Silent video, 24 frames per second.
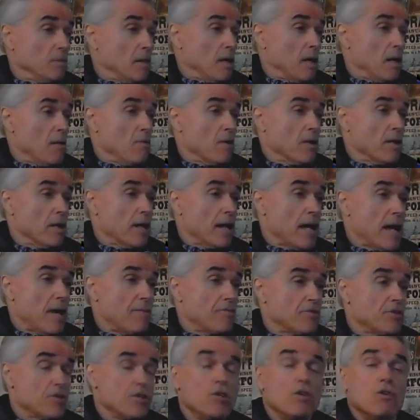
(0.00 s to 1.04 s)
I wanted to
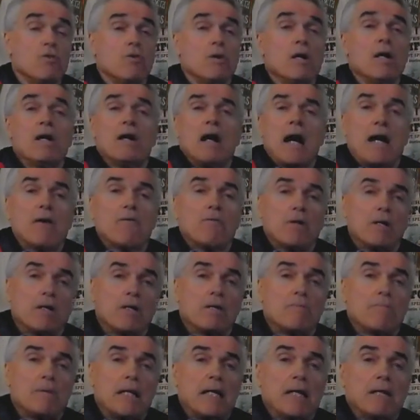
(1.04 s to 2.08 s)
have two, I wanted
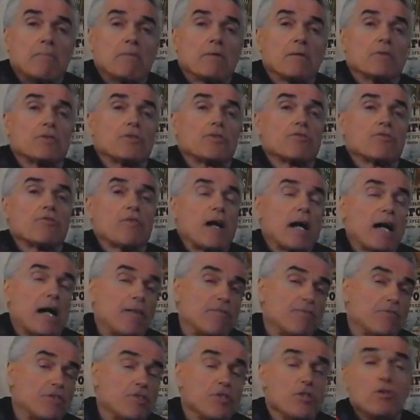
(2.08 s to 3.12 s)
to be able to
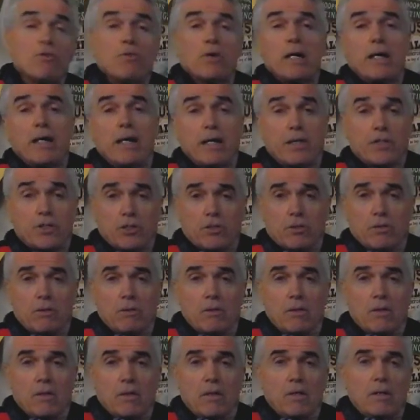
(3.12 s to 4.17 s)
survive two weeks
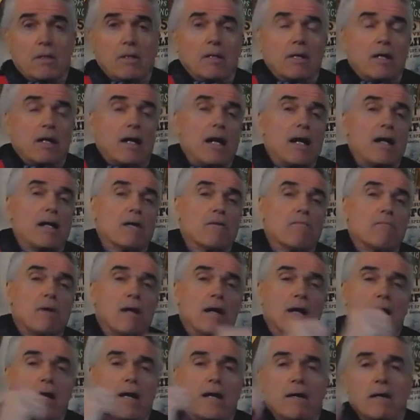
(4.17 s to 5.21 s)
out of
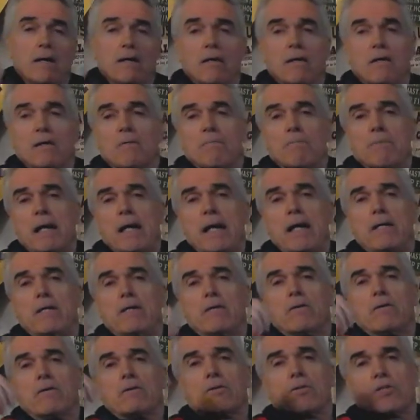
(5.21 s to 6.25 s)
my
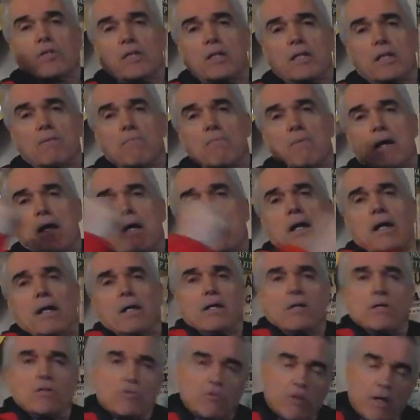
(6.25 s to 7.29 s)
panniers and
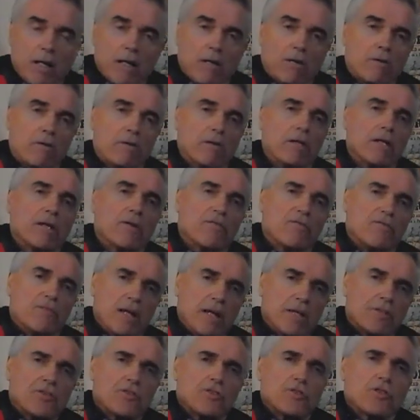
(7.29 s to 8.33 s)
my trailer, if
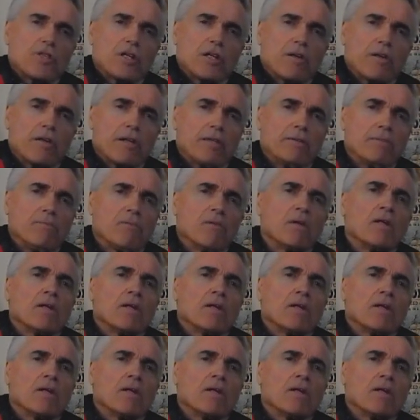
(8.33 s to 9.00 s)
necessary.